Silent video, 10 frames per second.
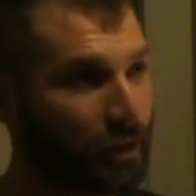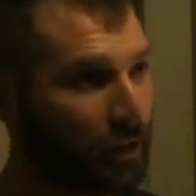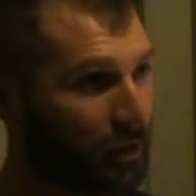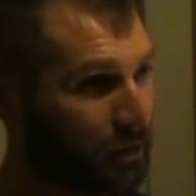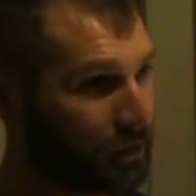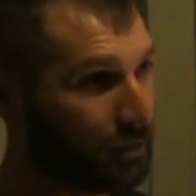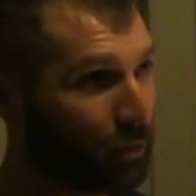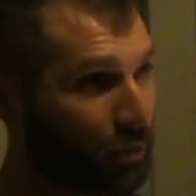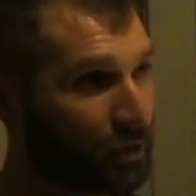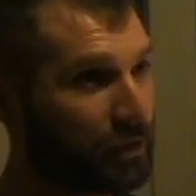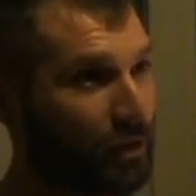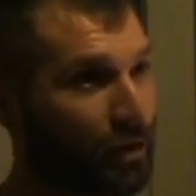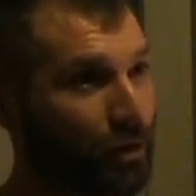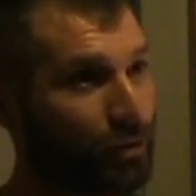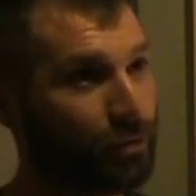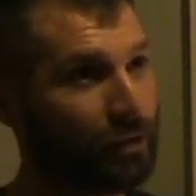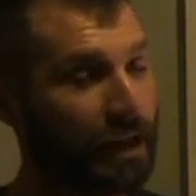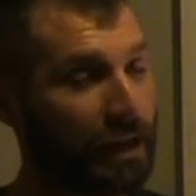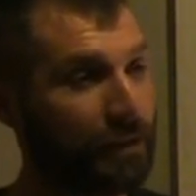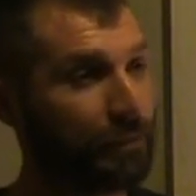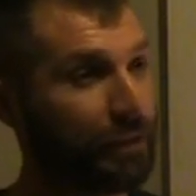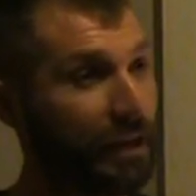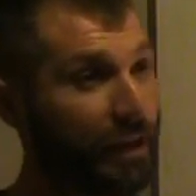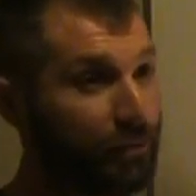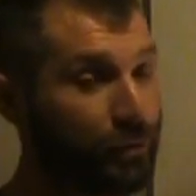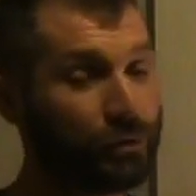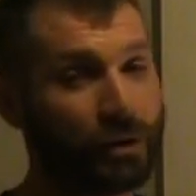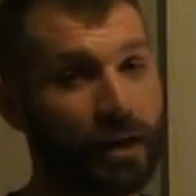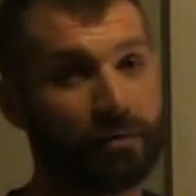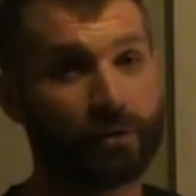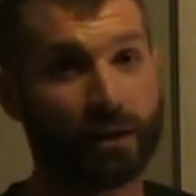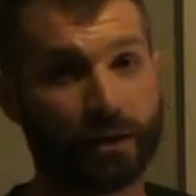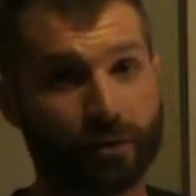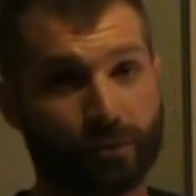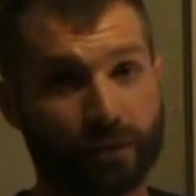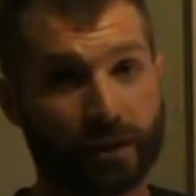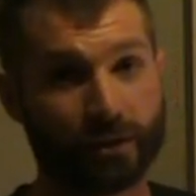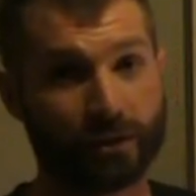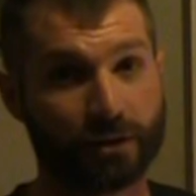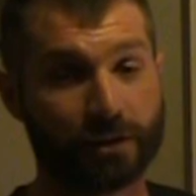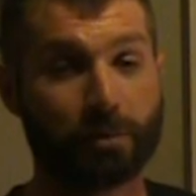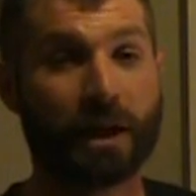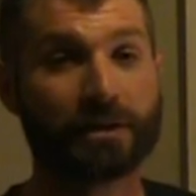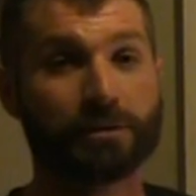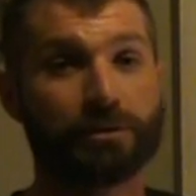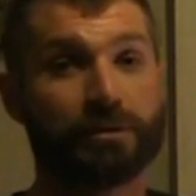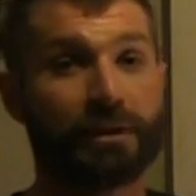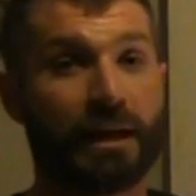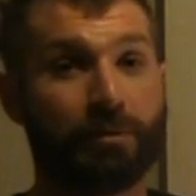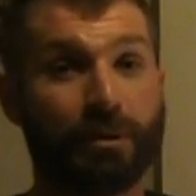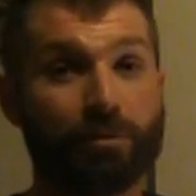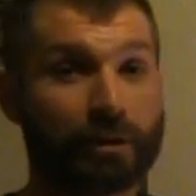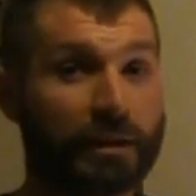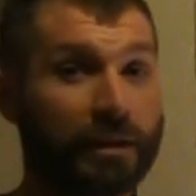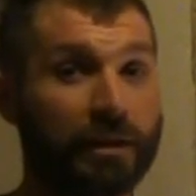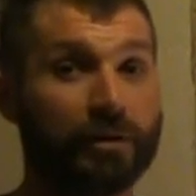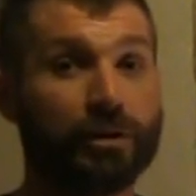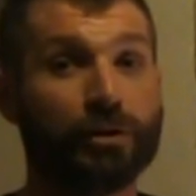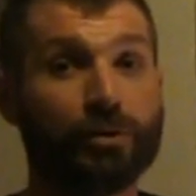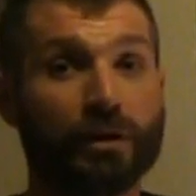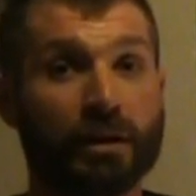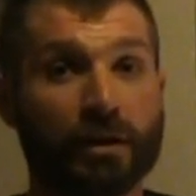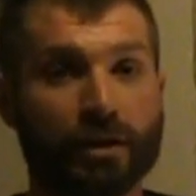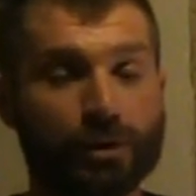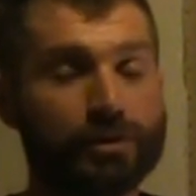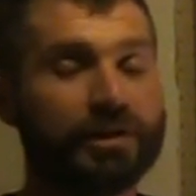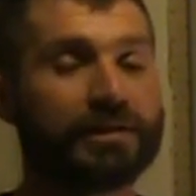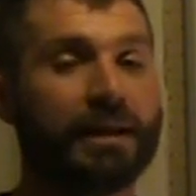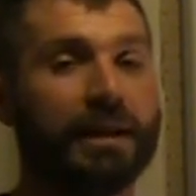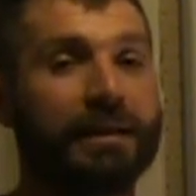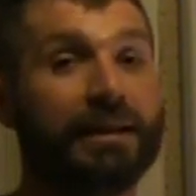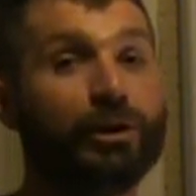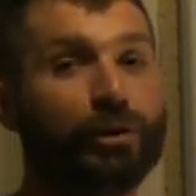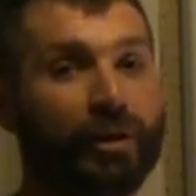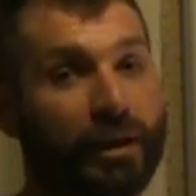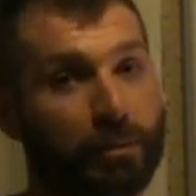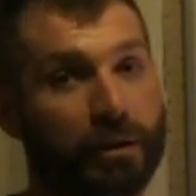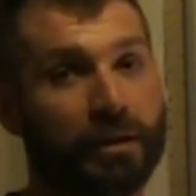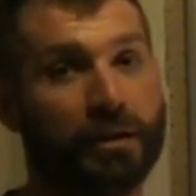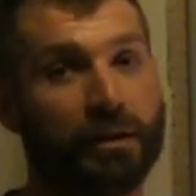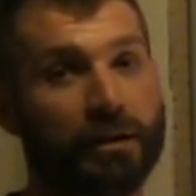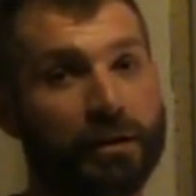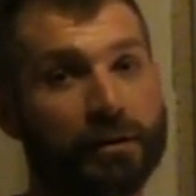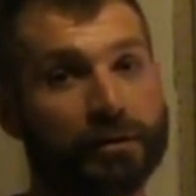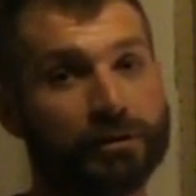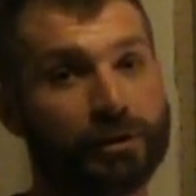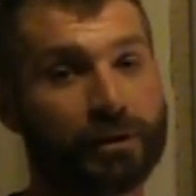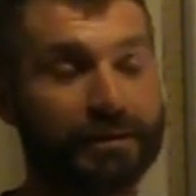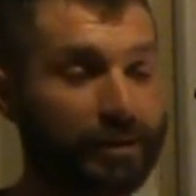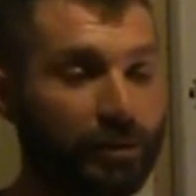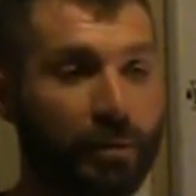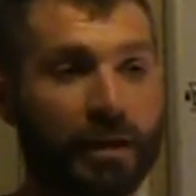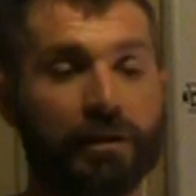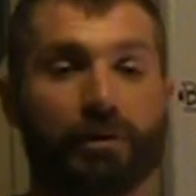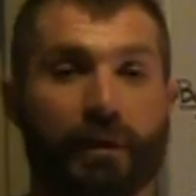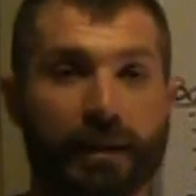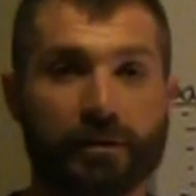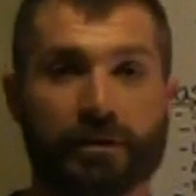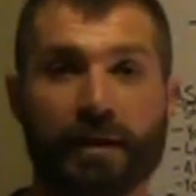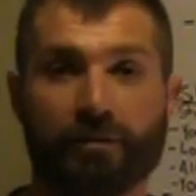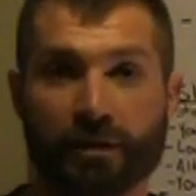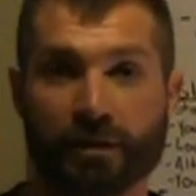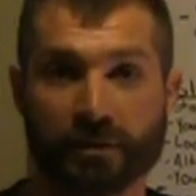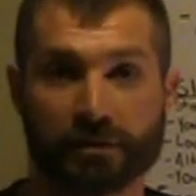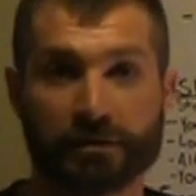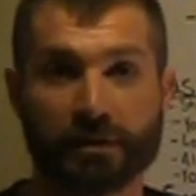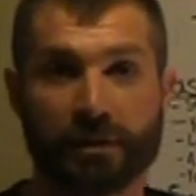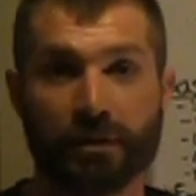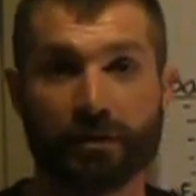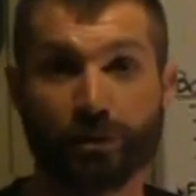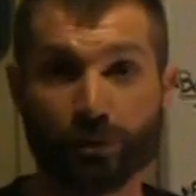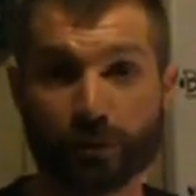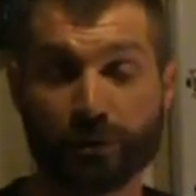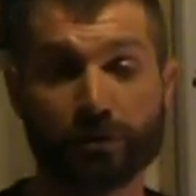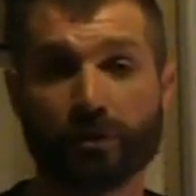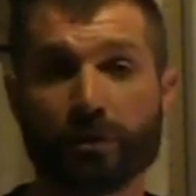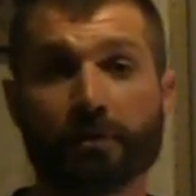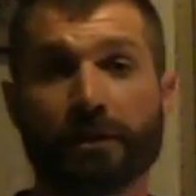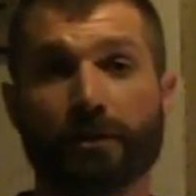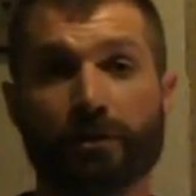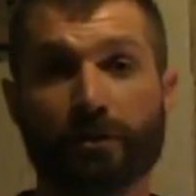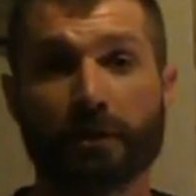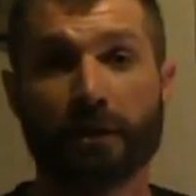Uh, it's important to know that if you should have a radio failure, it's possible that people can hear you, you just can't hear them. So continue making your regular traffic calls. Do what you would normally do.